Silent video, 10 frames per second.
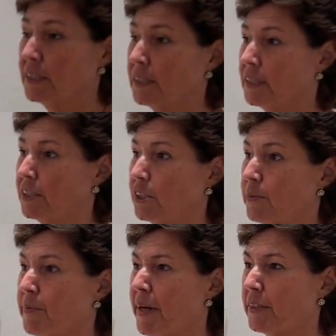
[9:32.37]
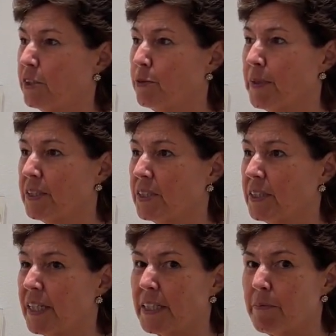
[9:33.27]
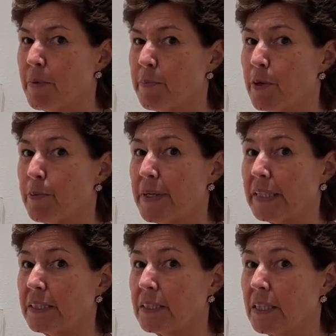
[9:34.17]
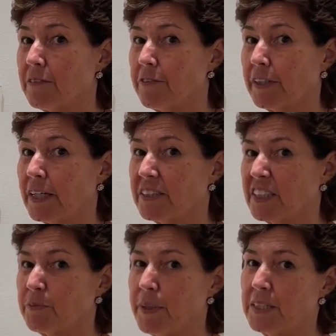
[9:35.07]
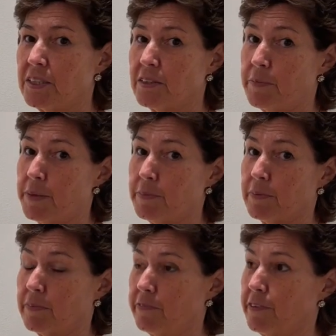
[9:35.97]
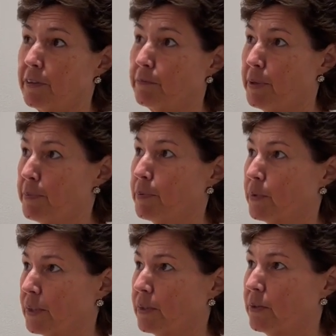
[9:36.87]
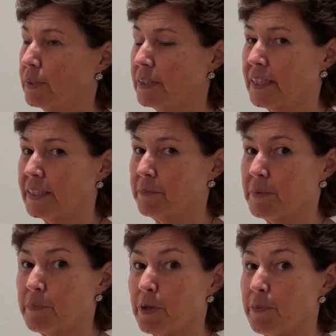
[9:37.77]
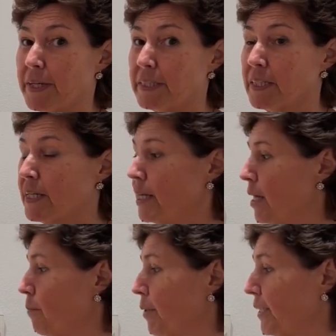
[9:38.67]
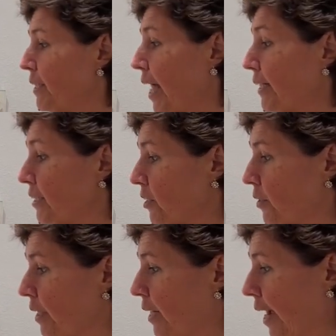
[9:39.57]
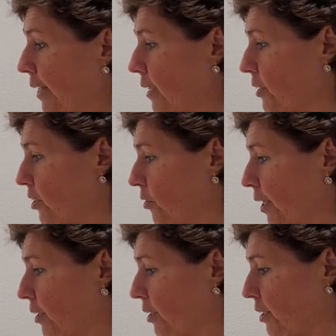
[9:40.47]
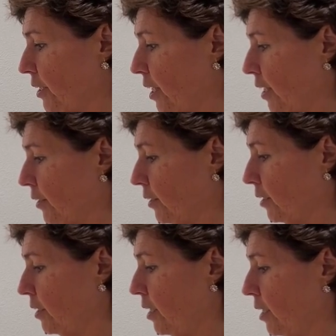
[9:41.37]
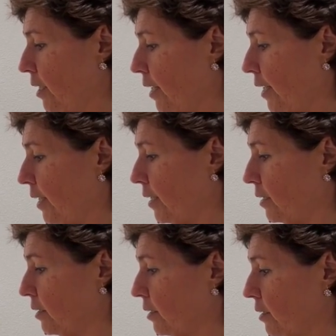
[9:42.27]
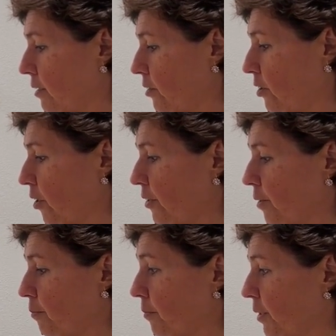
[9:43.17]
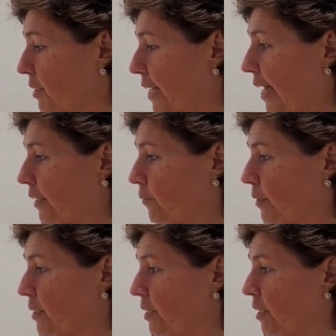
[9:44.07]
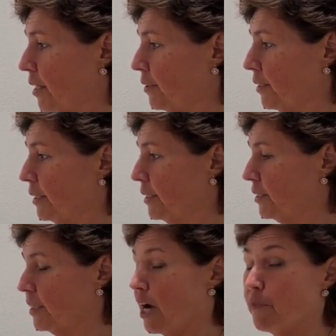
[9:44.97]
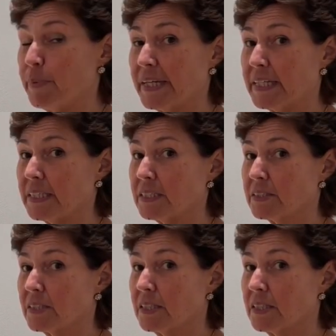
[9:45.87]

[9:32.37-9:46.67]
It took me about 2 months to get them a permit and fill out 6 pages of paperwork in order to get them the permit. But that's so then I could stretch a sea otter and show them exactly what a sea otter is and how big it is.